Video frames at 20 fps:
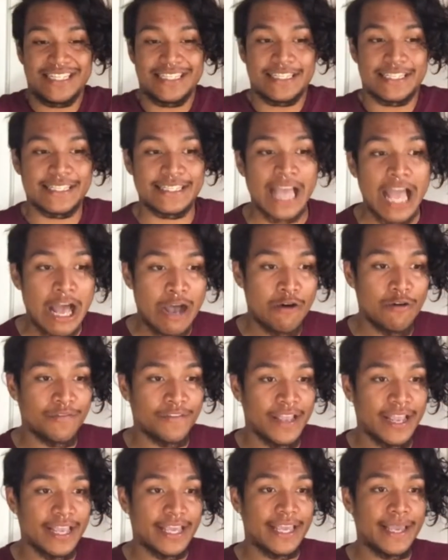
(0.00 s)
itself.
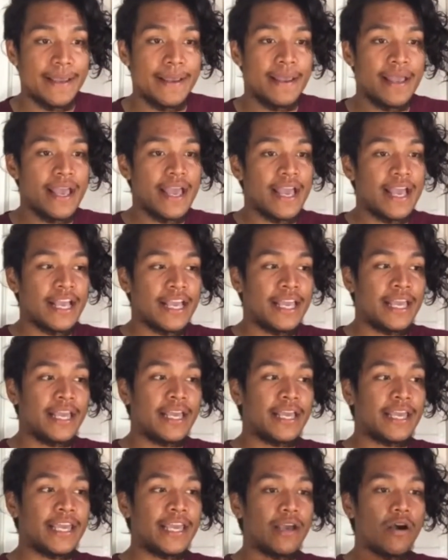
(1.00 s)
And he
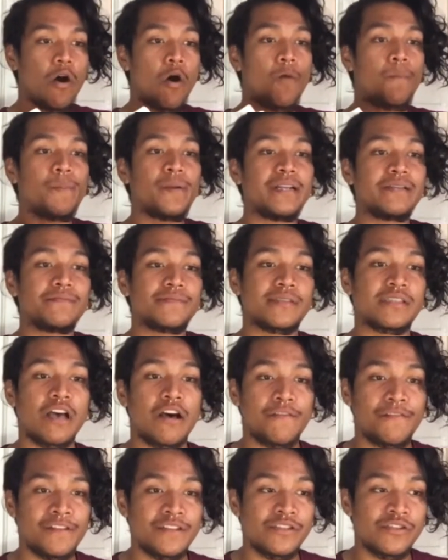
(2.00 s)
opened
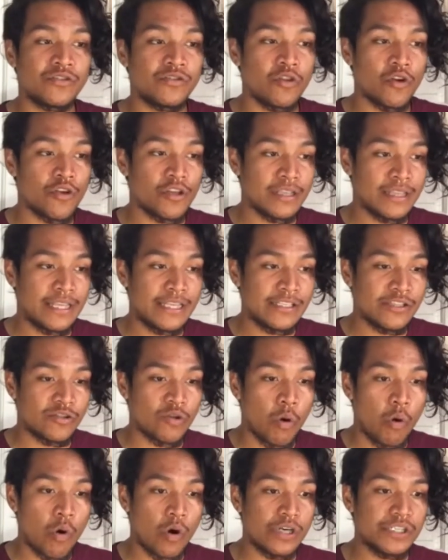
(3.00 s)
himself these
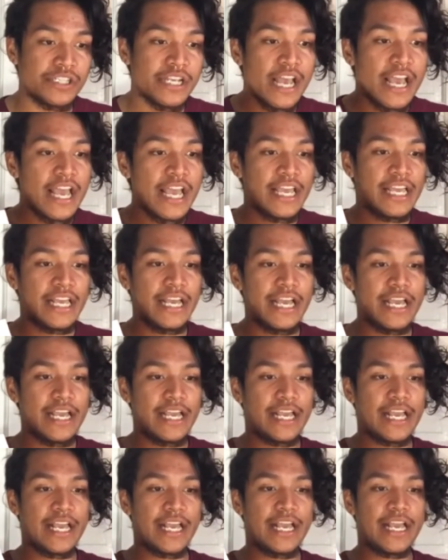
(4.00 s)
doors.
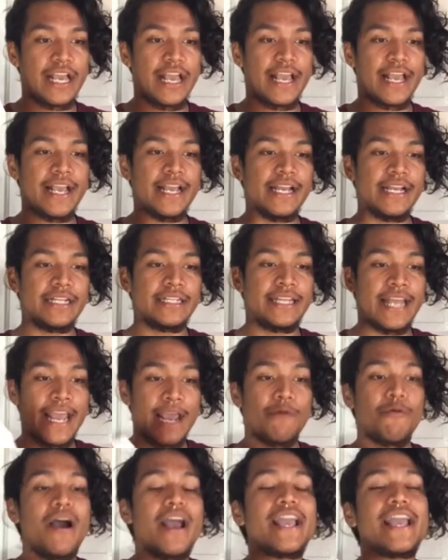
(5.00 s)
He
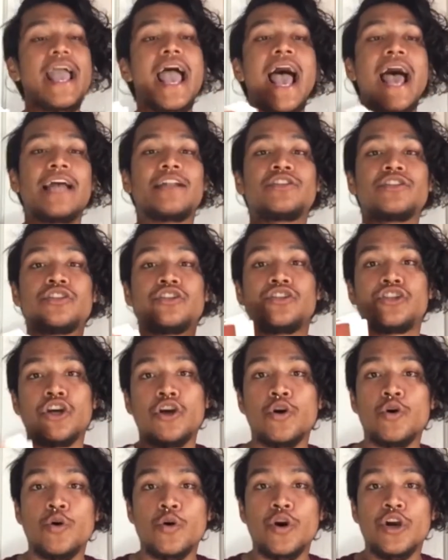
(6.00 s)
did what he had to
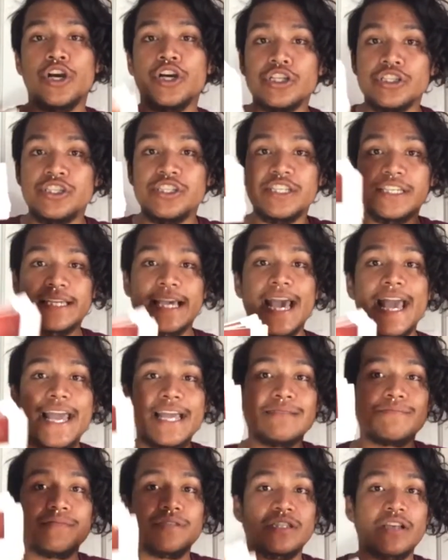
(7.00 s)
do to get
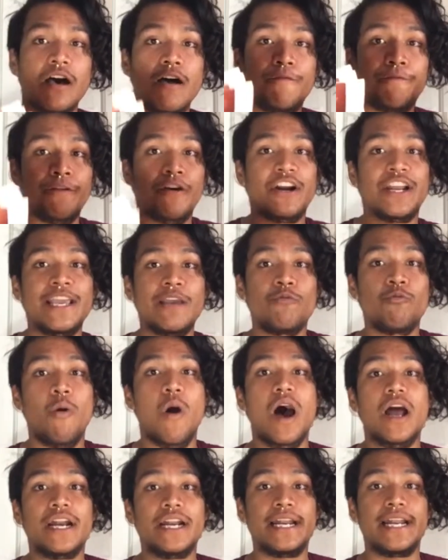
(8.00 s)
himself where he
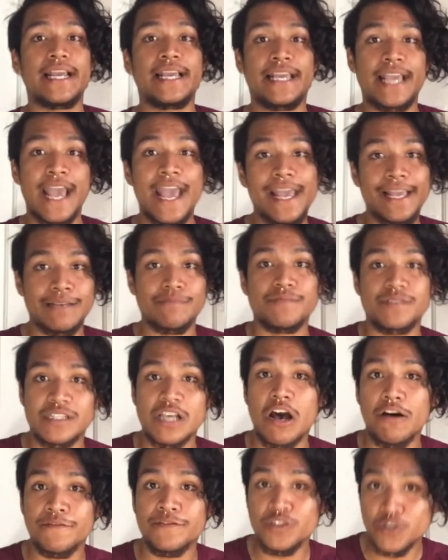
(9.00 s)
wanted to get
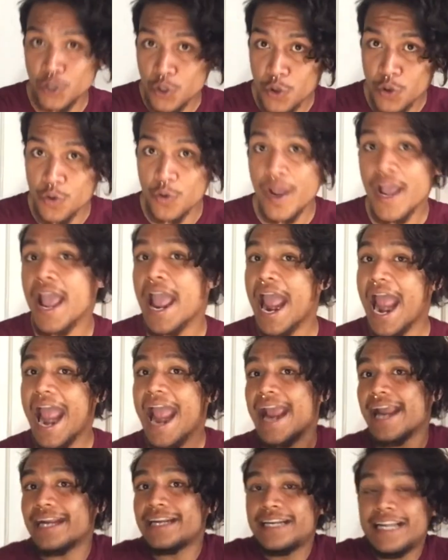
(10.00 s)
himself to.
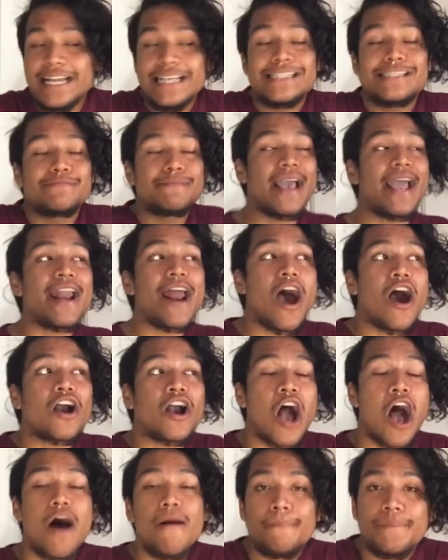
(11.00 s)
And this man
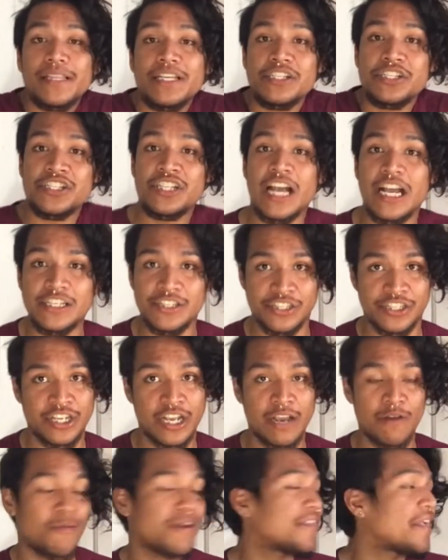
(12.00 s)
accomplished that
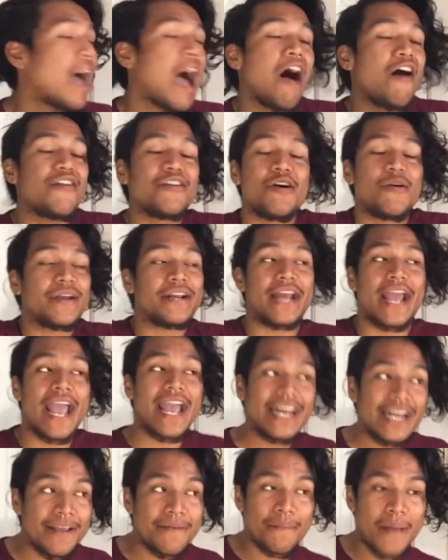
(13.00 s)
shit without knowing
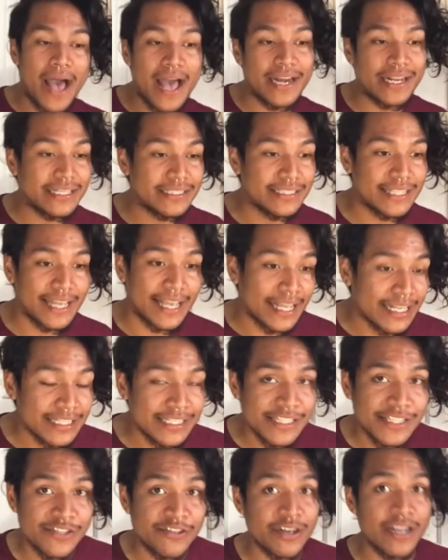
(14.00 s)
anybody in the
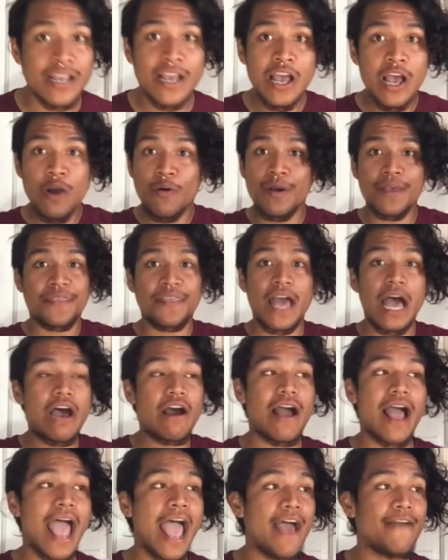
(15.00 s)
industry,
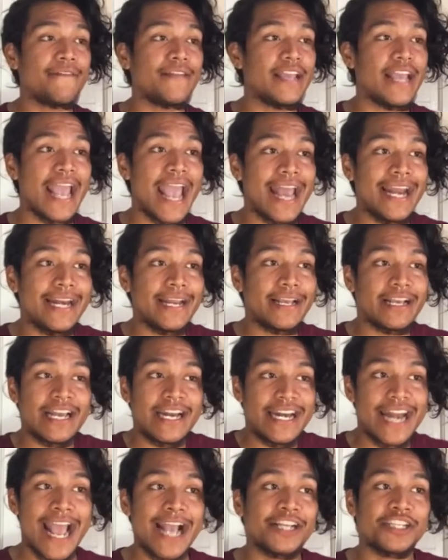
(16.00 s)
without having any
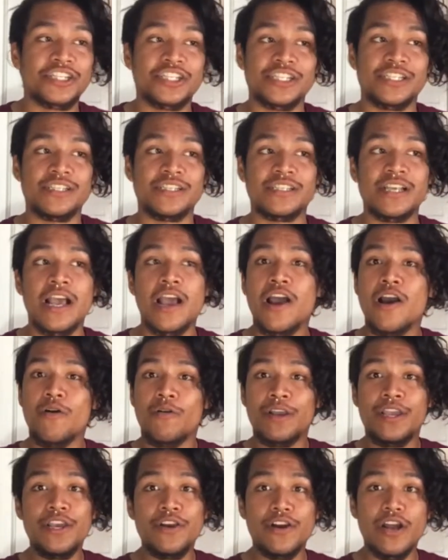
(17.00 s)
connections.
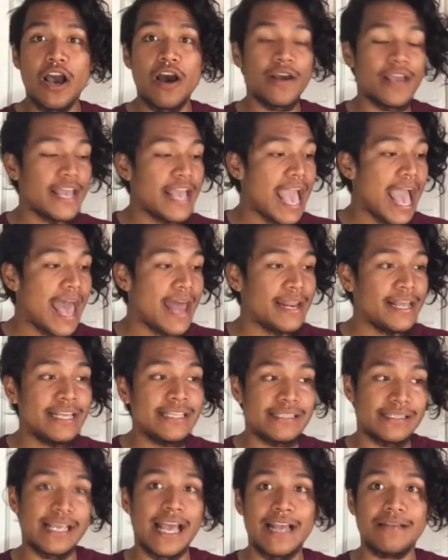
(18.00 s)
You know, he
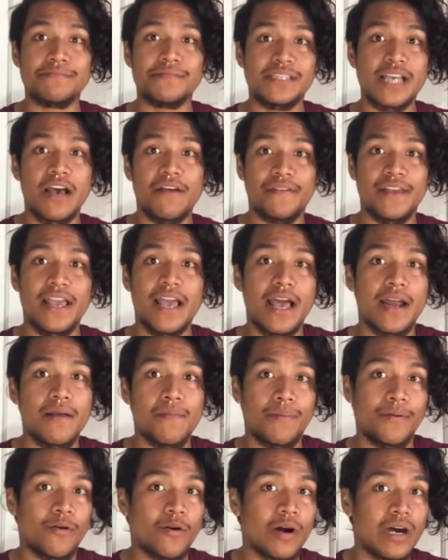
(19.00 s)
said himself he had a
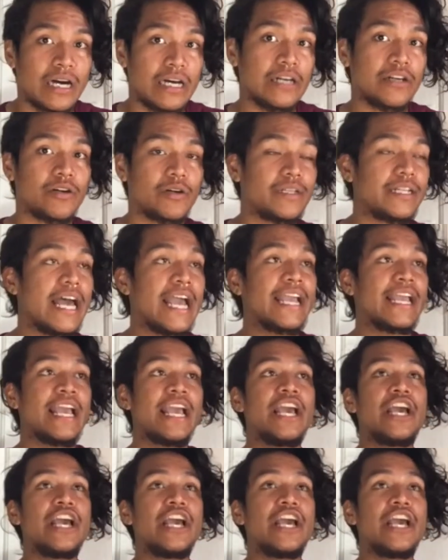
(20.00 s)
poor uncle. Like,